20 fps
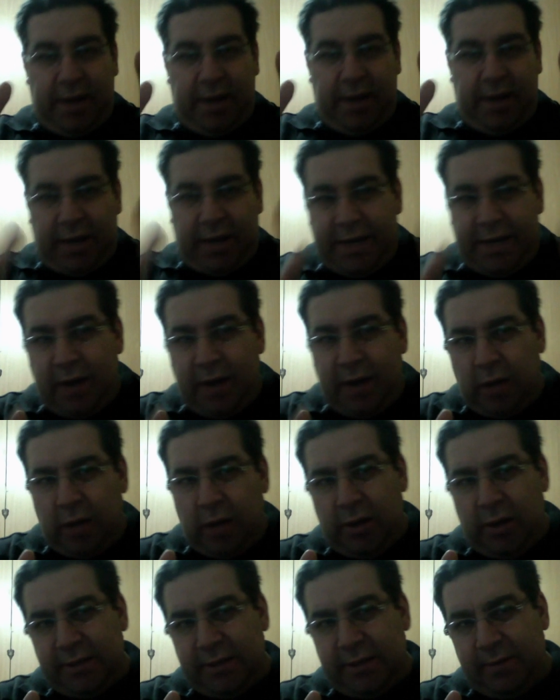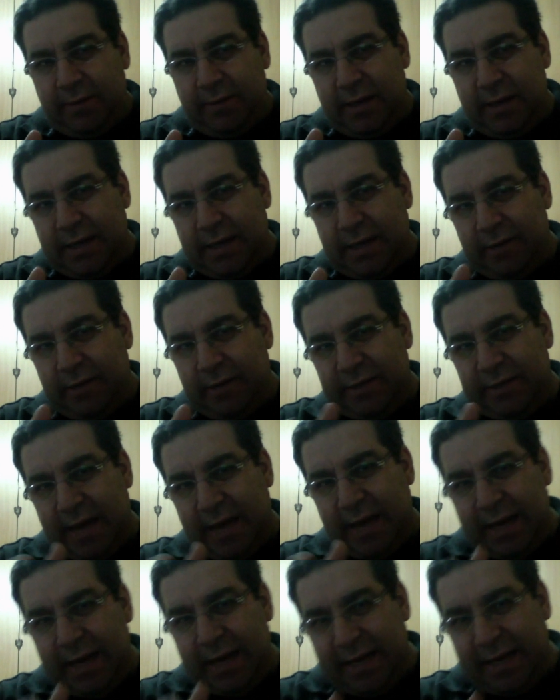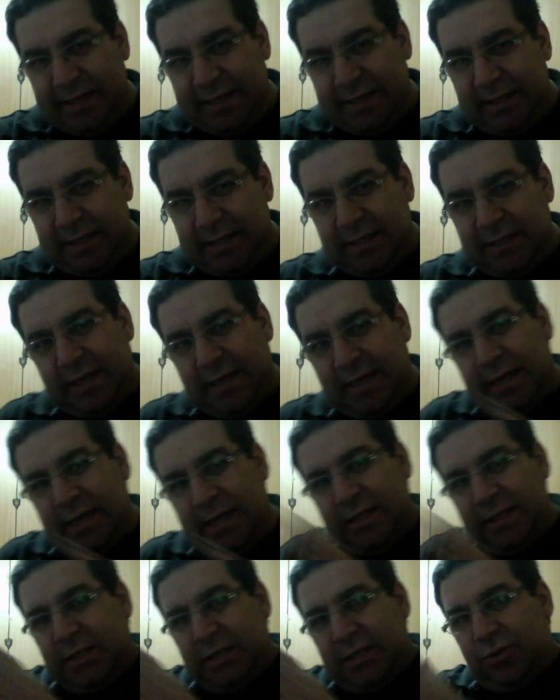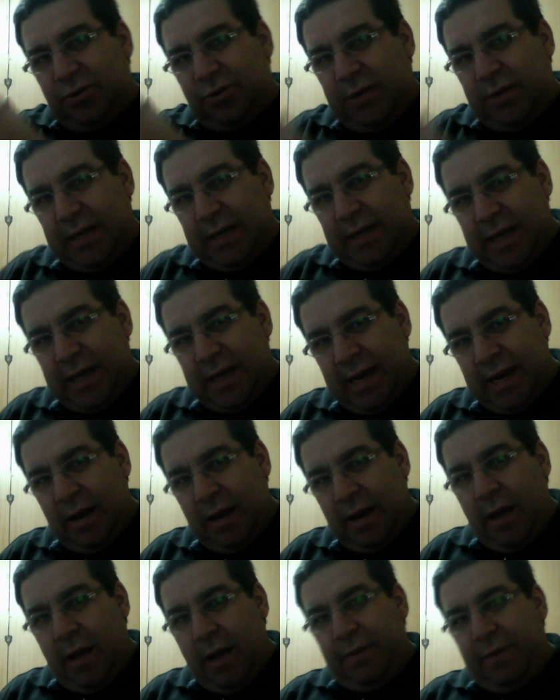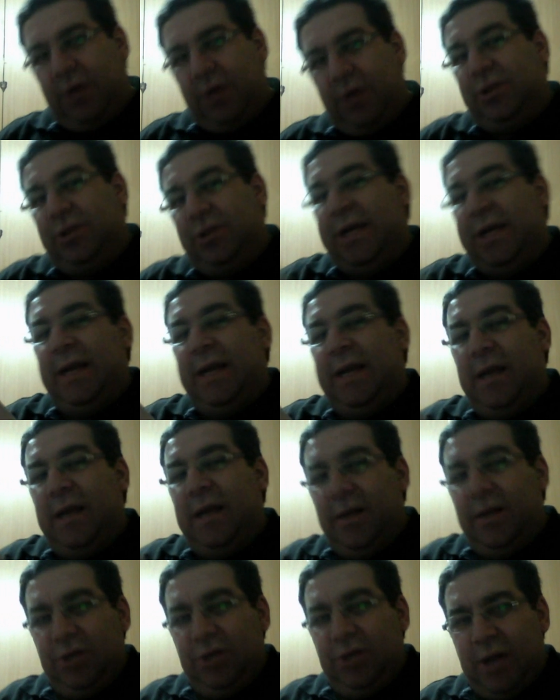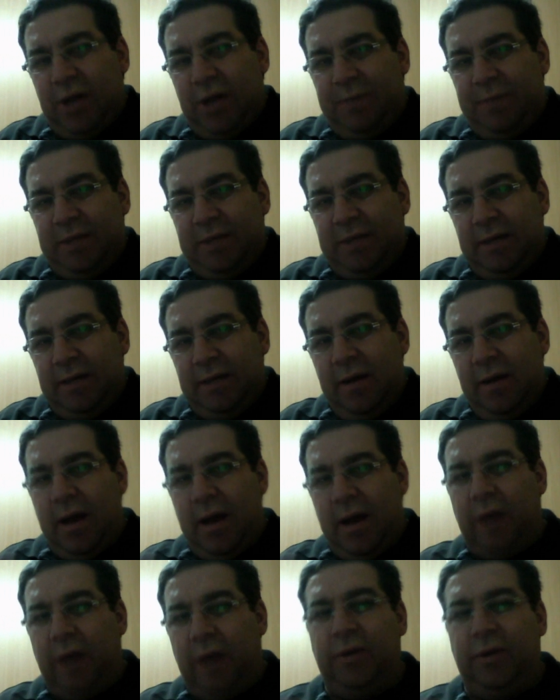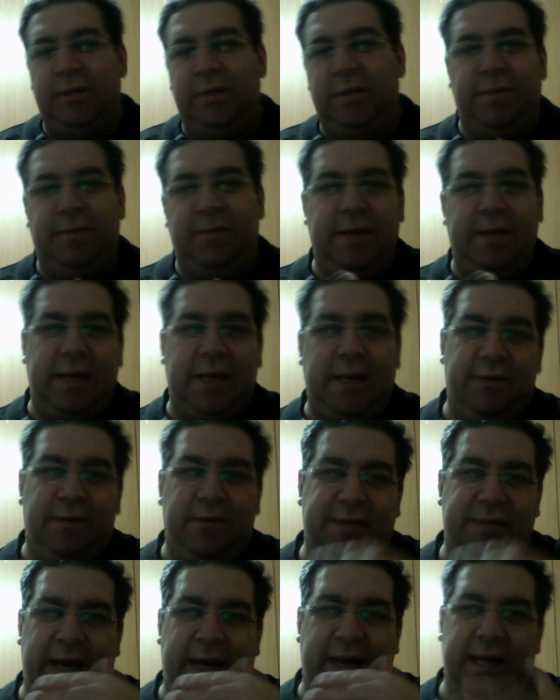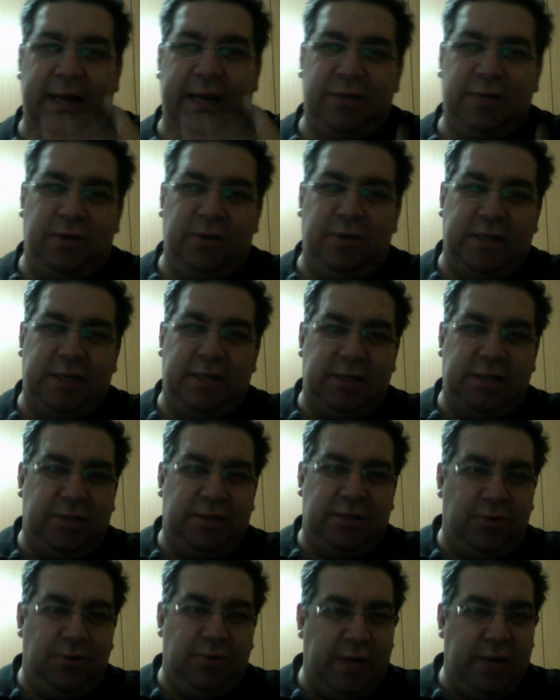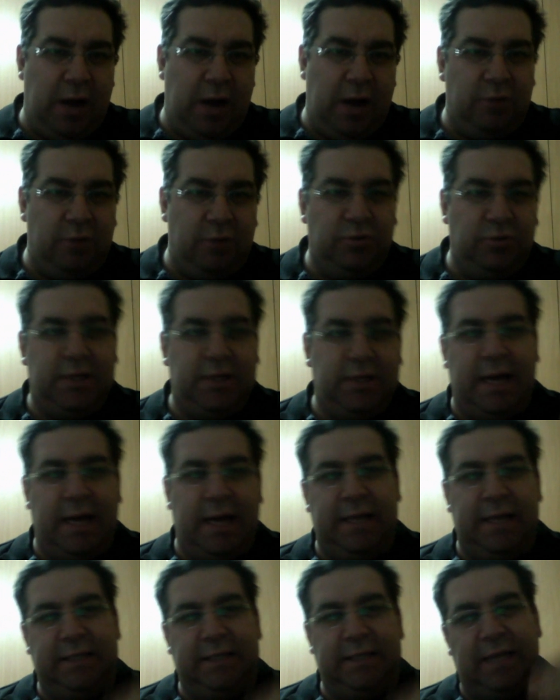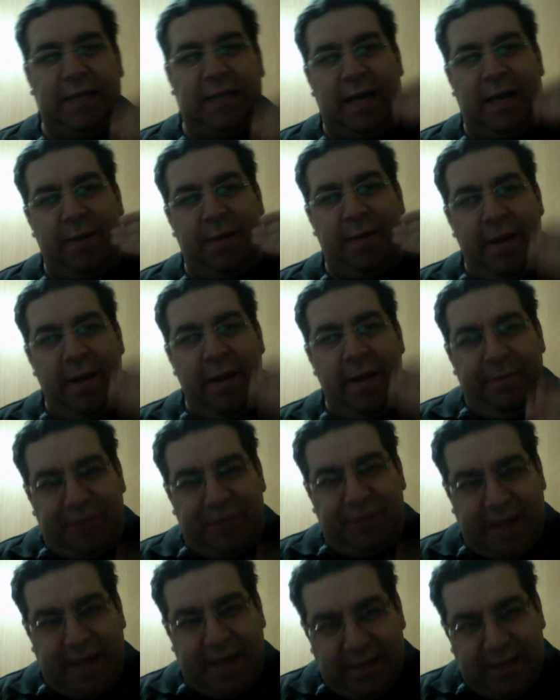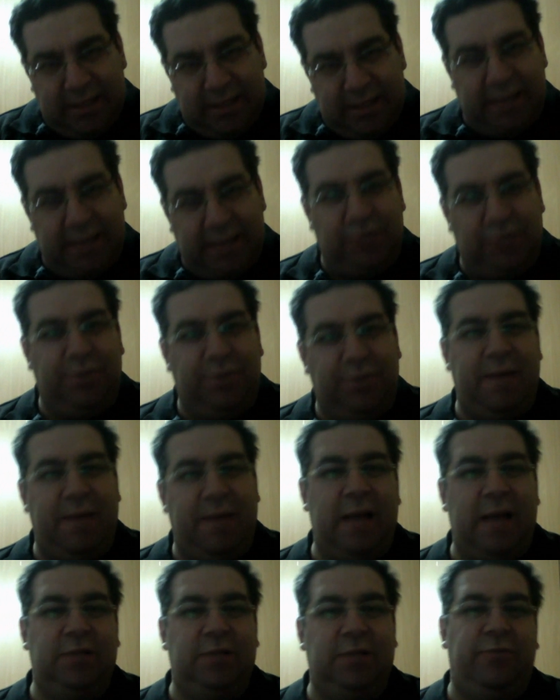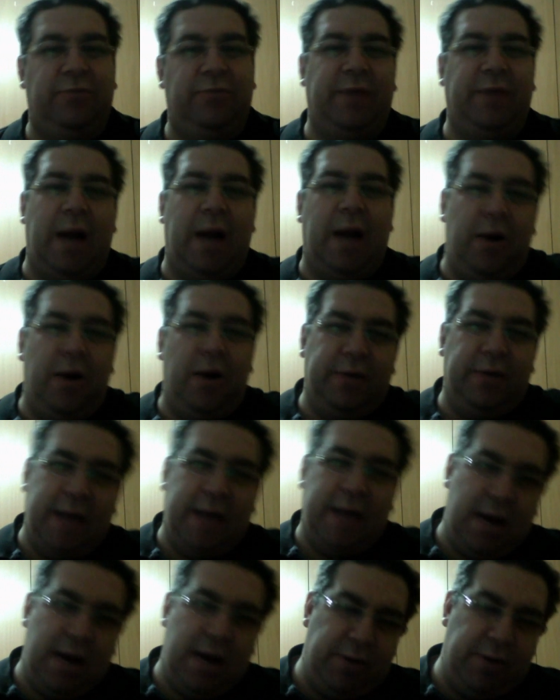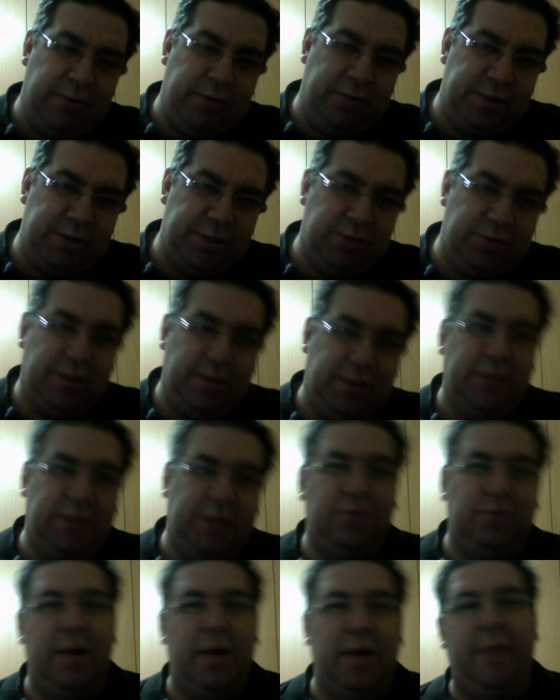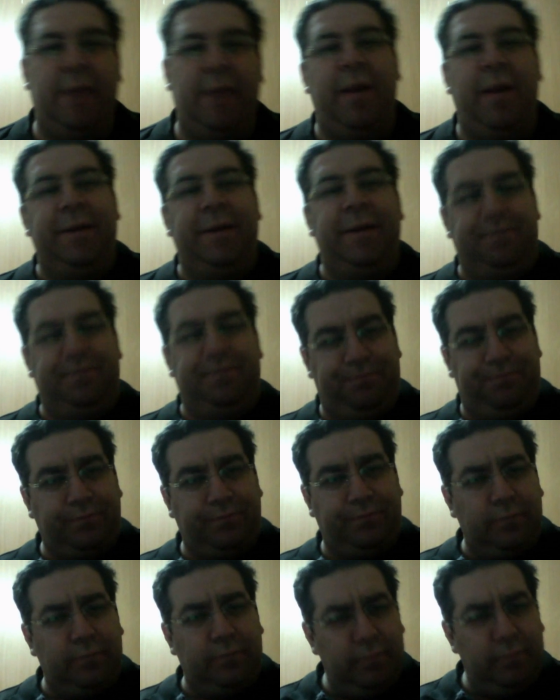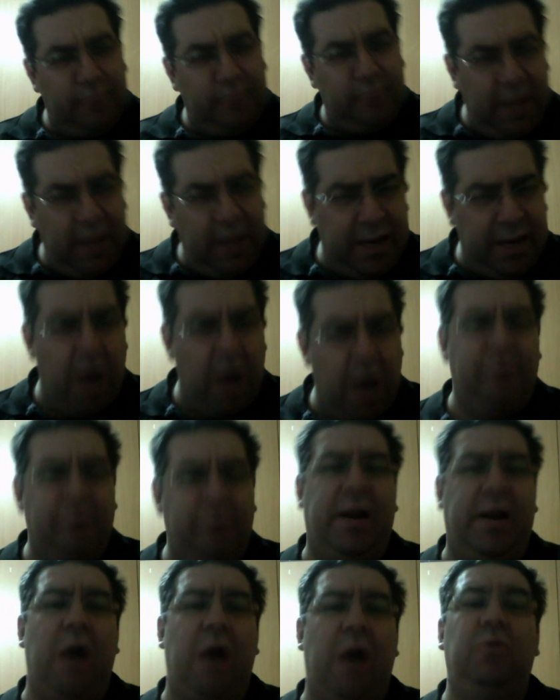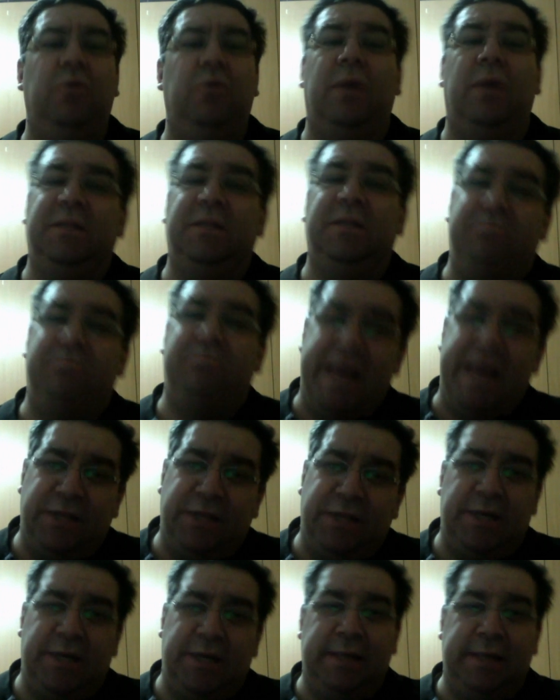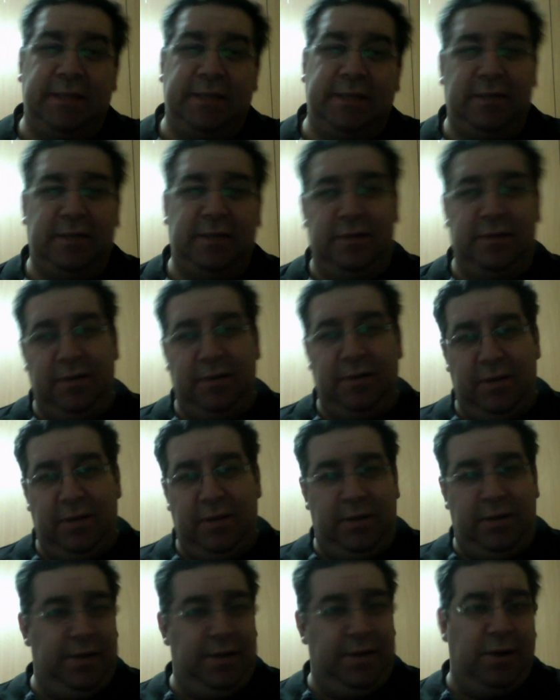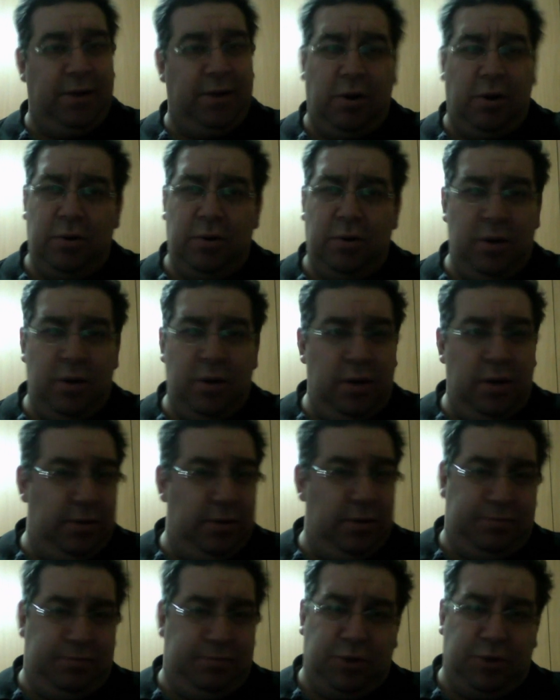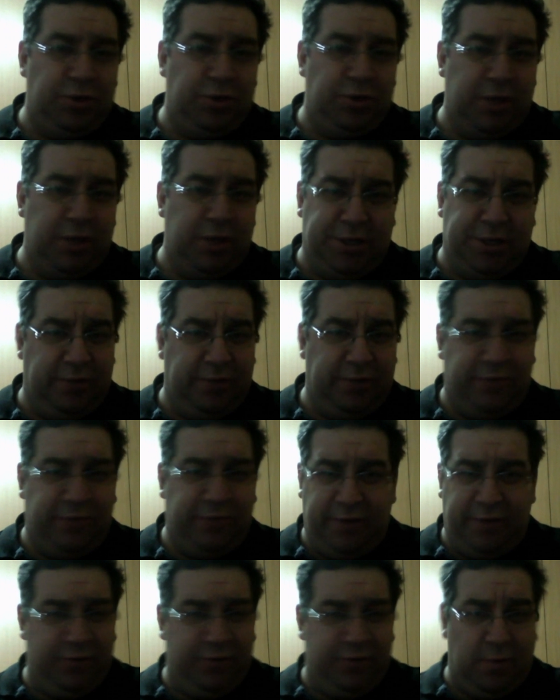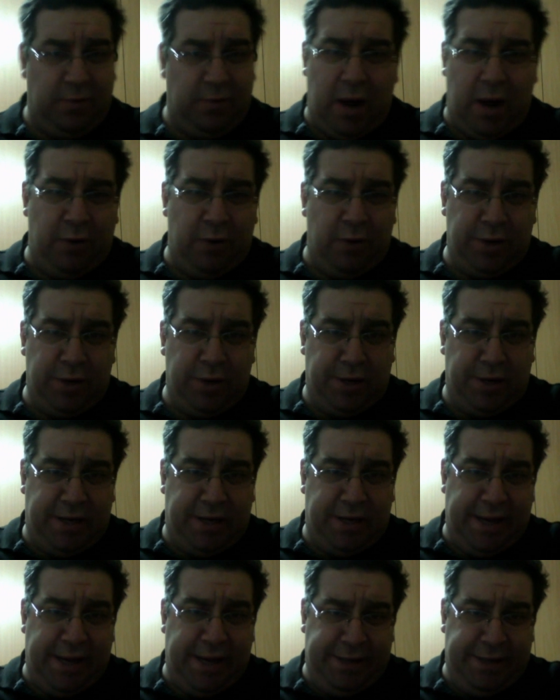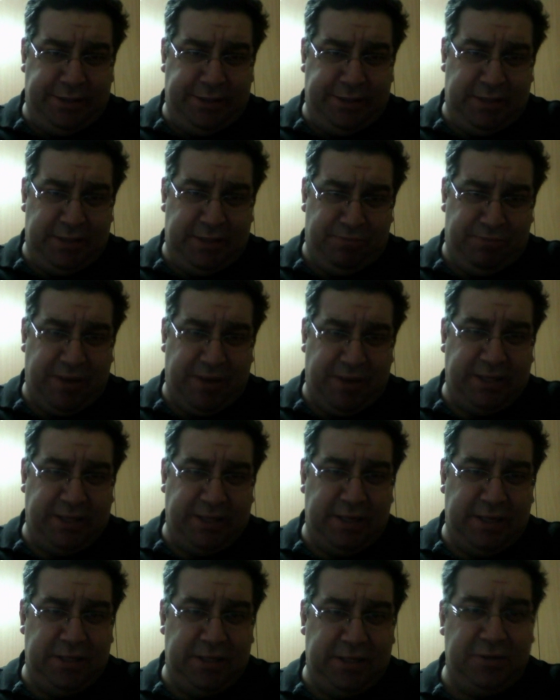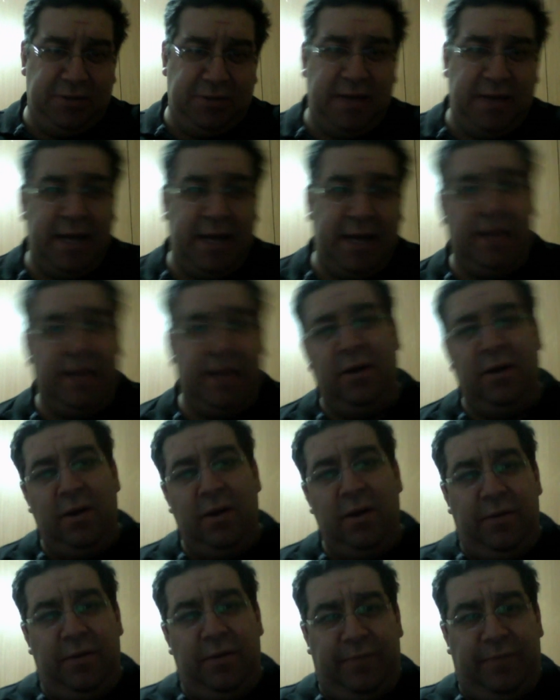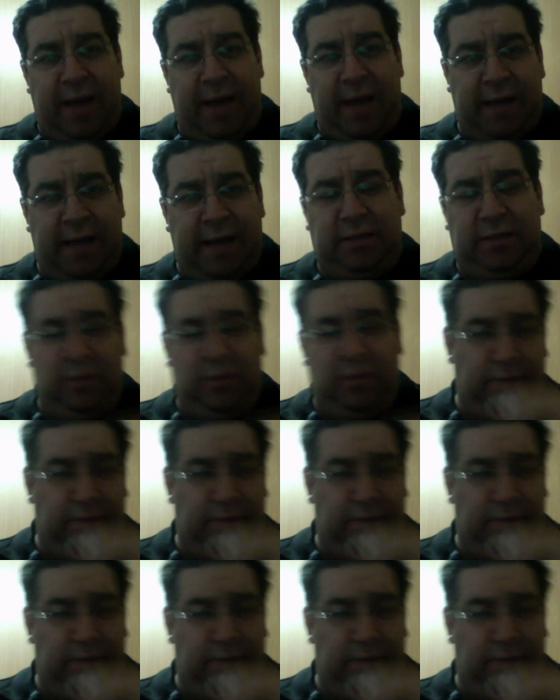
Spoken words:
Here Allah Tabaraka wa Ta'ala, He didn't tell us the story again, because in another chapter Allah Tabaraka wa Ta'ala told us the story how Musa alayhi salam get into the palace of Fir'aun and how he was talking to him and how Fir'aun was patient, you know, totally different from our kings and presidents today, that